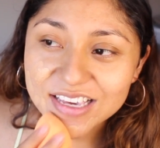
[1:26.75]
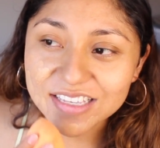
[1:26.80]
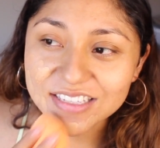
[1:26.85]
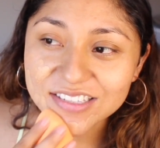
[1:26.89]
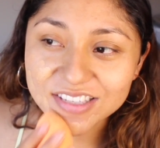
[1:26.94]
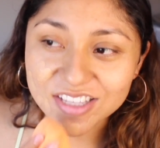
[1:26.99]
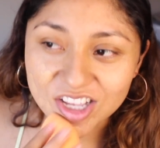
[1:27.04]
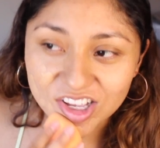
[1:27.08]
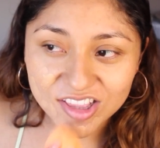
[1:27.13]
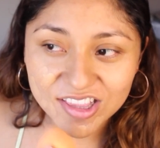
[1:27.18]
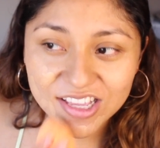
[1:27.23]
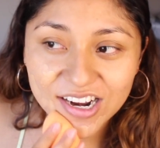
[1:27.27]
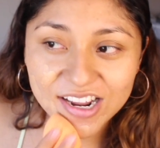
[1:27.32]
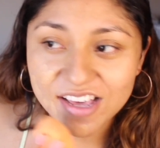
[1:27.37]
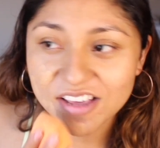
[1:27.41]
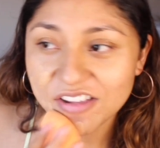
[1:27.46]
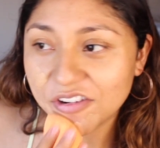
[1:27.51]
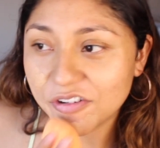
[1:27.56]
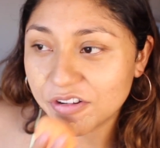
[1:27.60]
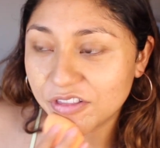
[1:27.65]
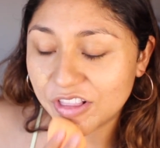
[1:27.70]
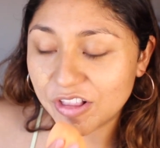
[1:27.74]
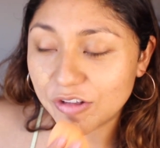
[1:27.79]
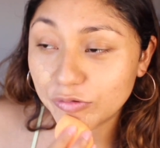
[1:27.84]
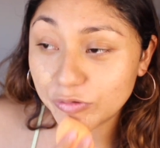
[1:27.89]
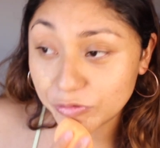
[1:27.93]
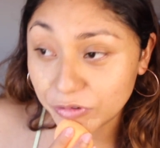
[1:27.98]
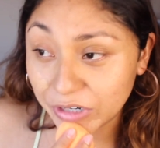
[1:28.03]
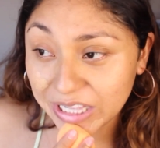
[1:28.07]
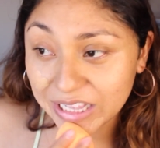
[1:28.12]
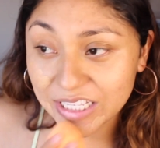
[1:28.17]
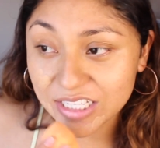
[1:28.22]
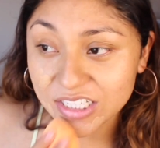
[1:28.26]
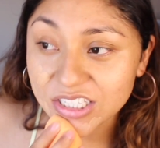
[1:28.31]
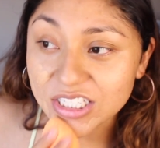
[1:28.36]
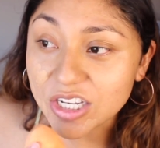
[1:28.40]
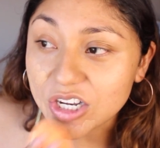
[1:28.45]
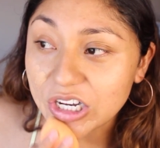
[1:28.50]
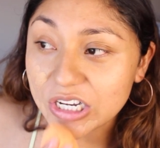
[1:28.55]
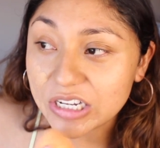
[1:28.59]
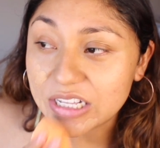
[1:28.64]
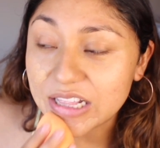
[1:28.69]
it's not that I don't really
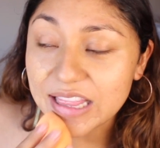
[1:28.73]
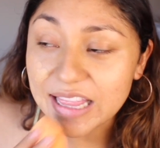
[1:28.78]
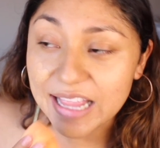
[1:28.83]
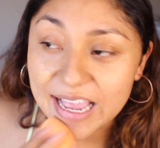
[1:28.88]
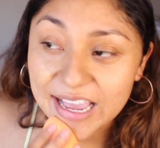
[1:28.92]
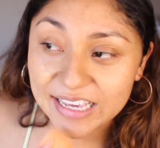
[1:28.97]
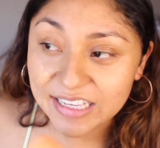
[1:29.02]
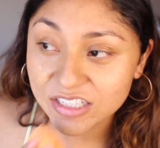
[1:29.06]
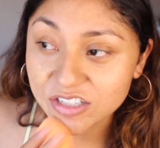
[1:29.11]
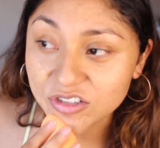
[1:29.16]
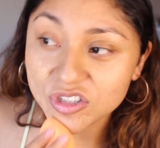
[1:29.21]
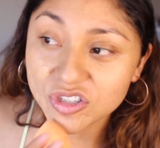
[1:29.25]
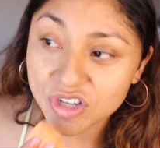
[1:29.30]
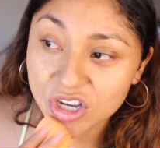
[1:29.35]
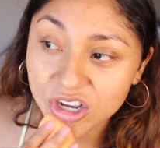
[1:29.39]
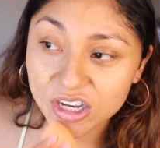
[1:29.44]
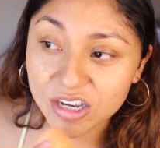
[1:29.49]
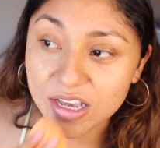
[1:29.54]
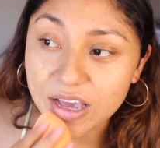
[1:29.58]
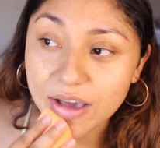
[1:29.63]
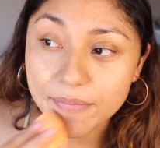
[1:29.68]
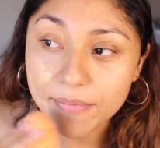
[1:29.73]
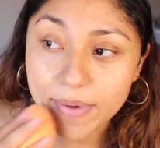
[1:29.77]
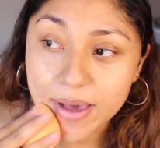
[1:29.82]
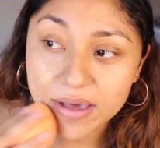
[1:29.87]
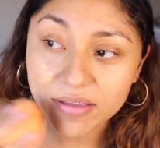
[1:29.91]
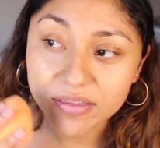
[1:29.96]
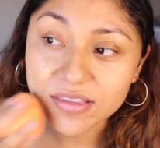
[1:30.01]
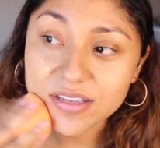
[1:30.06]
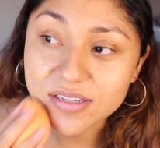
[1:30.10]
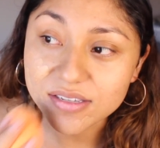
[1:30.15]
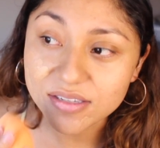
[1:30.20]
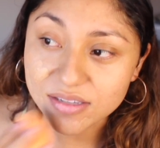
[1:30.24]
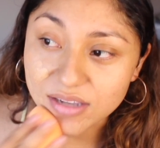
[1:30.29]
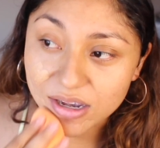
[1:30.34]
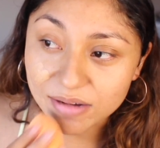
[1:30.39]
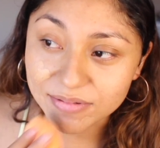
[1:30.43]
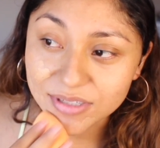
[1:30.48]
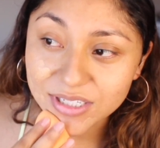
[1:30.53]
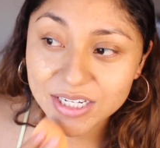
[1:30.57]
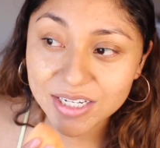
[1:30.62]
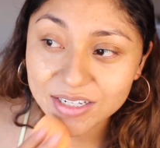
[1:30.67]
like to talk about the
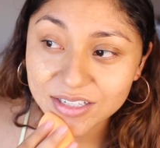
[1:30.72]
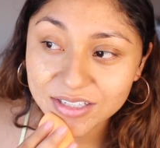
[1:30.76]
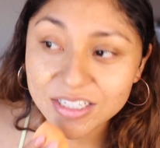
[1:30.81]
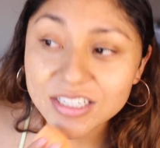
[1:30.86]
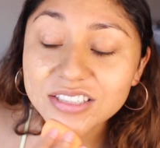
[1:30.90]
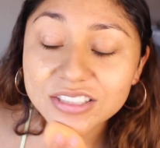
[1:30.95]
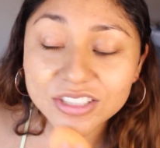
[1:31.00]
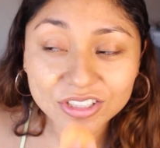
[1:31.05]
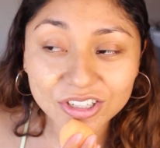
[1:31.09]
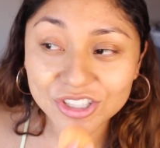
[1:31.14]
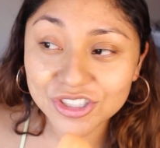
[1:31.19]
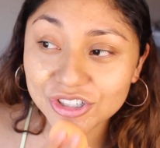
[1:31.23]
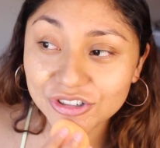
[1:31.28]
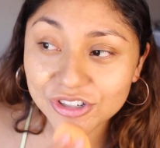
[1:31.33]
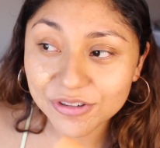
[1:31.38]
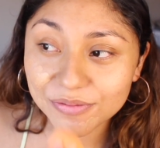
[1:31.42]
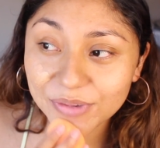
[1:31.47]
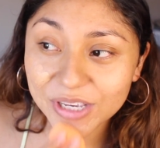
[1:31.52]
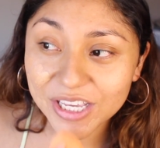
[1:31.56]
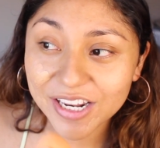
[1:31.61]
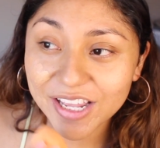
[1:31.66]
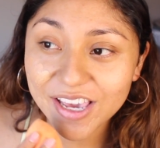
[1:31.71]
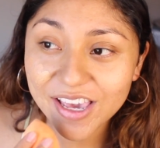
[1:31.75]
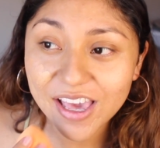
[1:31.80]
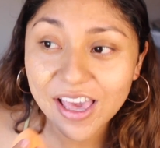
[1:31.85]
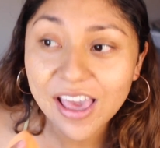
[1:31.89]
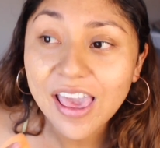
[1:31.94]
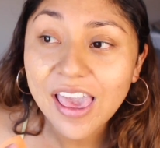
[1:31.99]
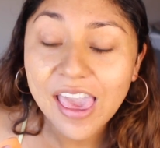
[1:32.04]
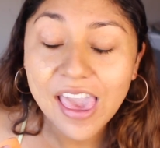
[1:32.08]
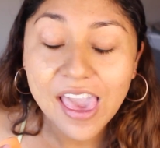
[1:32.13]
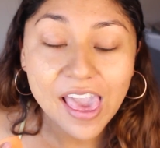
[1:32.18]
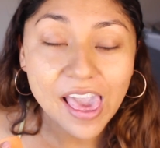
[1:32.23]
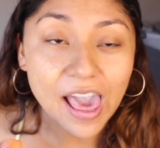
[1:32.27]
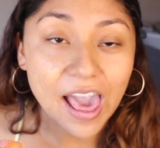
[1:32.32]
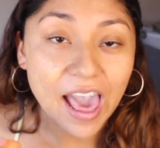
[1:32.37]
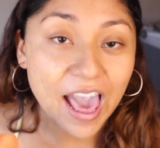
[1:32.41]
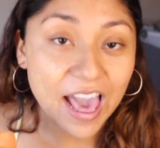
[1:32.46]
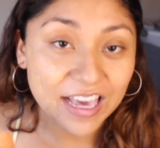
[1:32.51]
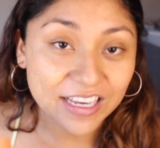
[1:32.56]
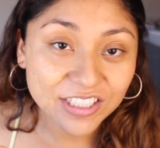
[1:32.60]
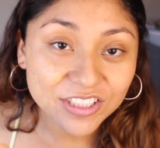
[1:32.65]
subject in social media.
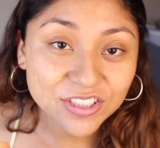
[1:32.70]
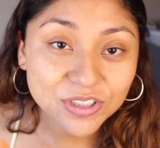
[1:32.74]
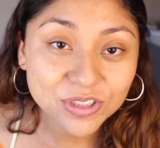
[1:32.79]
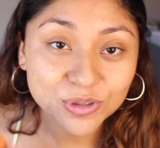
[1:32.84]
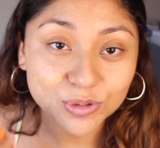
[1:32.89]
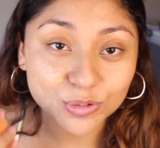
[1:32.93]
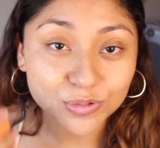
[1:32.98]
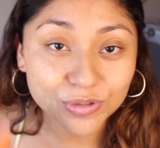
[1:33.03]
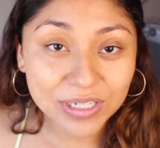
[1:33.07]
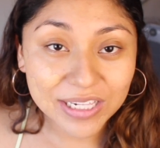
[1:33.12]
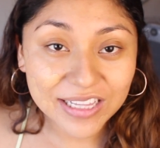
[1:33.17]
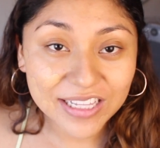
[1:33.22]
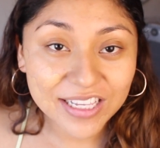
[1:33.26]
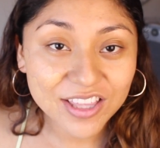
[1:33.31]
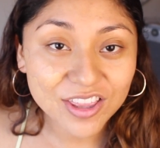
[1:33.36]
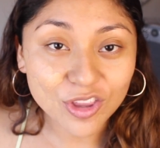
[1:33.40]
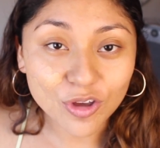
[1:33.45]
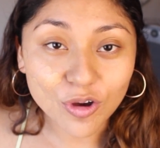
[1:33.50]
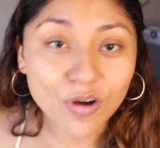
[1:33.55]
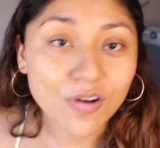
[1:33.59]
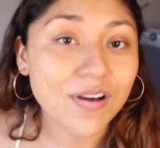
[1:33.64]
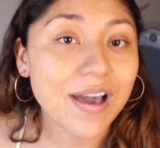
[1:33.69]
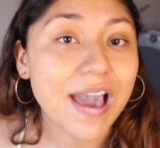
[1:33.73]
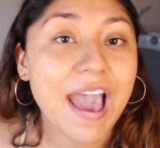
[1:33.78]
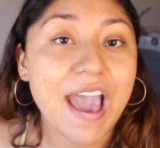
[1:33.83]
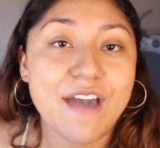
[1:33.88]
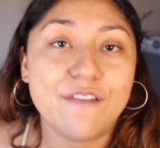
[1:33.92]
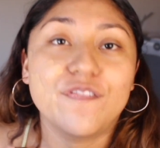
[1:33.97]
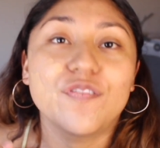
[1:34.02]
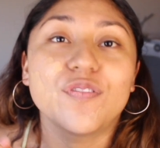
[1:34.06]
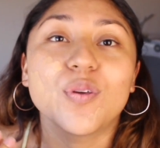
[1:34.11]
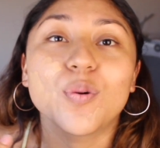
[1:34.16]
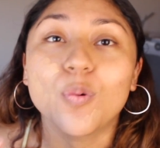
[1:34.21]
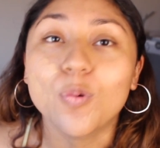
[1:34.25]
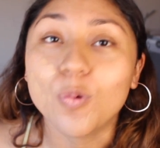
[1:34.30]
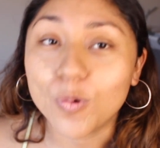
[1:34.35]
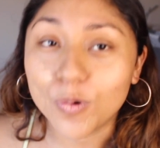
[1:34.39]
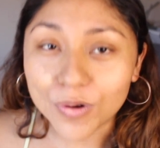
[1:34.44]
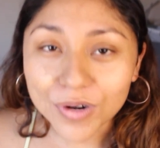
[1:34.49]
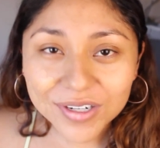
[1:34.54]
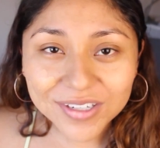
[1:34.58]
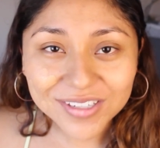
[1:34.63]
I just really don't have the
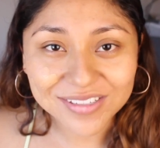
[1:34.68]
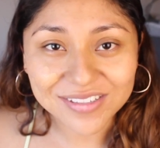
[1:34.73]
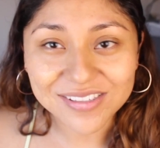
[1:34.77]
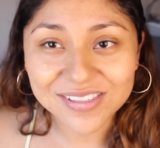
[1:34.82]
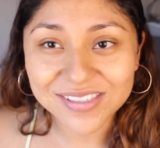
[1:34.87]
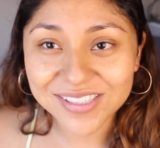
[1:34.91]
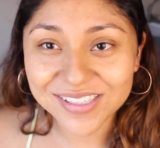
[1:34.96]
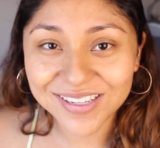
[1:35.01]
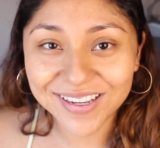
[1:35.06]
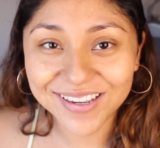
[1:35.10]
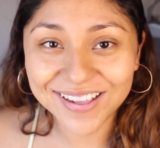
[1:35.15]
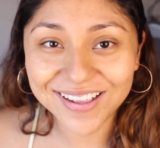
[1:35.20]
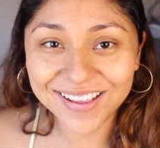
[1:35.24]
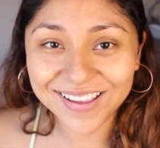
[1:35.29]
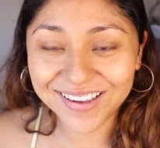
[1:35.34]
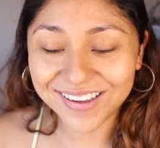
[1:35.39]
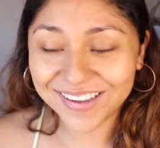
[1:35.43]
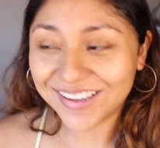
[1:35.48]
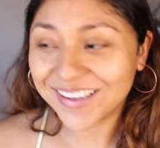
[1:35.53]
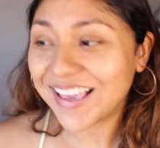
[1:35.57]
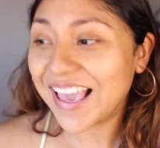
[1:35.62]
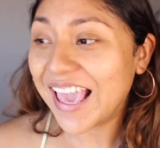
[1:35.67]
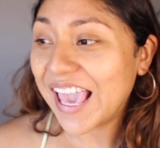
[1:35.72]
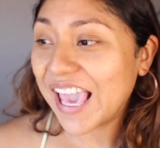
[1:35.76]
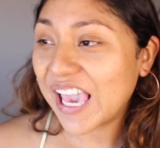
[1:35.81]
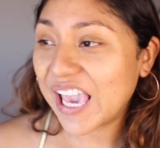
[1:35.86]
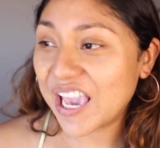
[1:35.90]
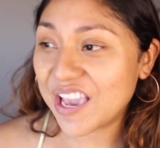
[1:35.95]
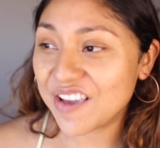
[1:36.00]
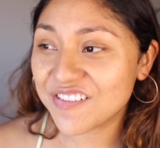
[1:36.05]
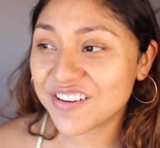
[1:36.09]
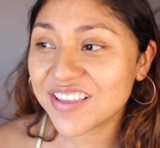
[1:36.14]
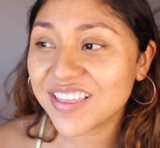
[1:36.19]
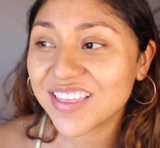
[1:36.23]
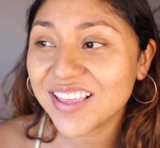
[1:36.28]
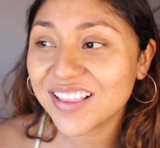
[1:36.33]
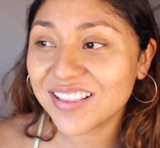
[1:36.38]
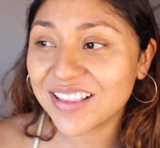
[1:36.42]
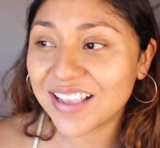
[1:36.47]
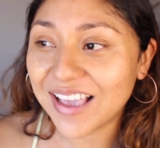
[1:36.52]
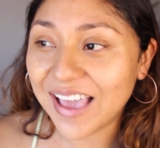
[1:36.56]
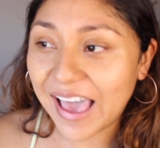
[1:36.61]
words. Like
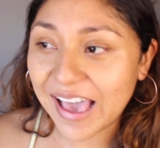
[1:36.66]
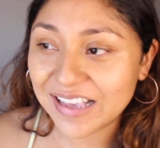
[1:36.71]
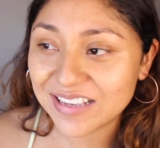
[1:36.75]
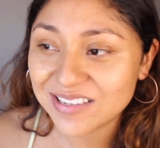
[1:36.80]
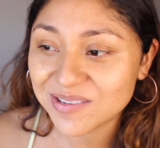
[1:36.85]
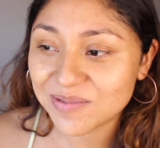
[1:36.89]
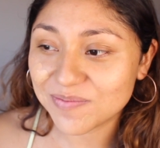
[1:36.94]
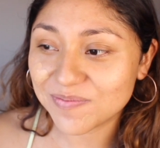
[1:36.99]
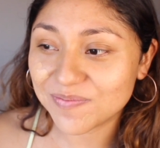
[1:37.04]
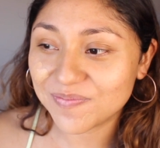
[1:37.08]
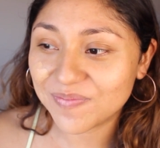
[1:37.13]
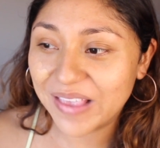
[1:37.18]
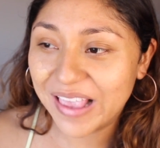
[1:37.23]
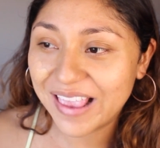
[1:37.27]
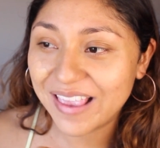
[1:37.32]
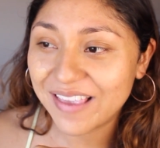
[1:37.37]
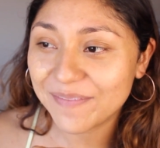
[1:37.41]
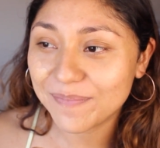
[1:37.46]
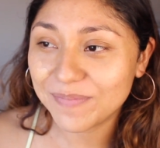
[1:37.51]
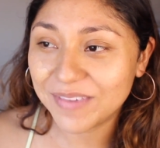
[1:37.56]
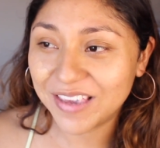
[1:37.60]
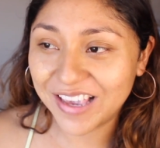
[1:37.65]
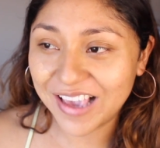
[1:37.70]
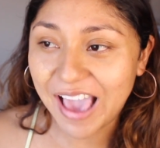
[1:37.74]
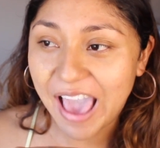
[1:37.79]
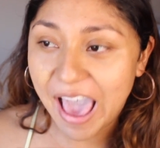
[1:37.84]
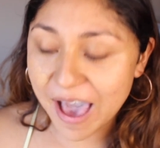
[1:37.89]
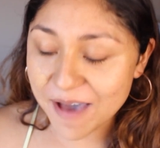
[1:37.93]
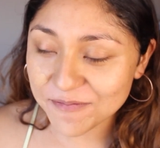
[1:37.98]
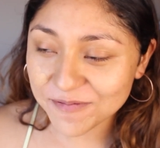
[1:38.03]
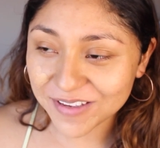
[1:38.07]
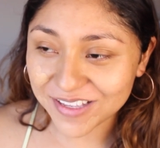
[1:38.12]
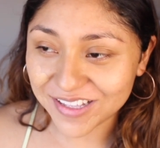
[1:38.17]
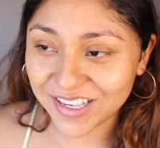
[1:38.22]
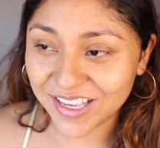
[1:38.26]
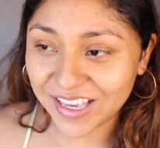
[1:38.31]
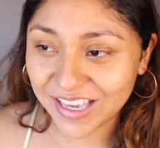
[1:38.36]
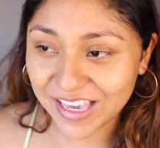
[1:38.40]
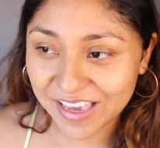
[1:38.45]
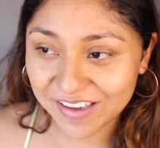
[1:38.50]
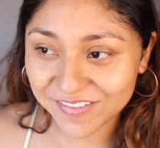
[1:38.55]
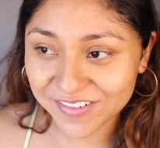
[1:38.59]
everything that has been
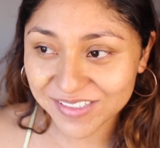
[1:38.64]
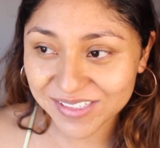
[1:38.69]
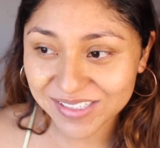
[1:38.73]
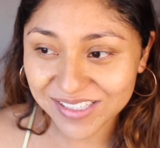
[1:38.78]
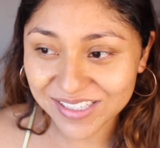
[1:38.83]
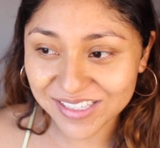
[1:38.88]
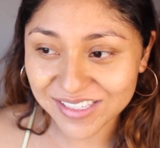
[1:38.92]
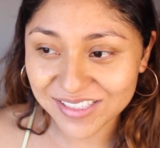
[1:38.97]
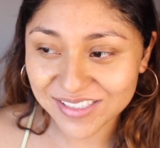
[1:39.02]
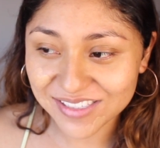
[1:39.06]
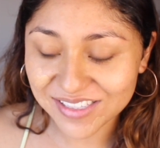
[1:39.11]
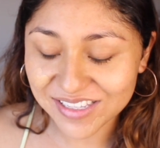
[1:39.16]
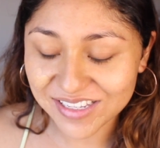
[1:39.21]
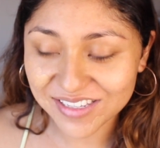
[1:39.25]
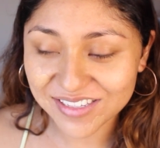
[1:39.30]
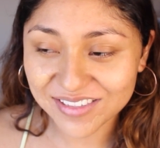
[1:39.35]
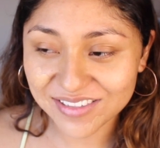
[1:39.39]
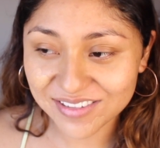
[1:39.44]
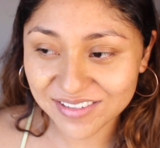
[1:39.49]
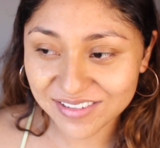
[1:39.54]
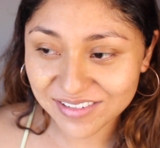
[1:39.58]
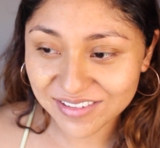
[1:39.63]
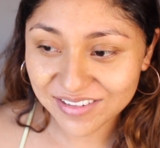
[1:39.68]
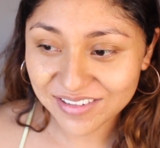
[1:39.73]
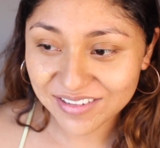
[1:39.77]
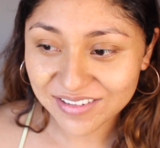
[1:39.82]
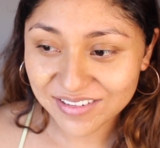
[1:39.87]
happening ever since this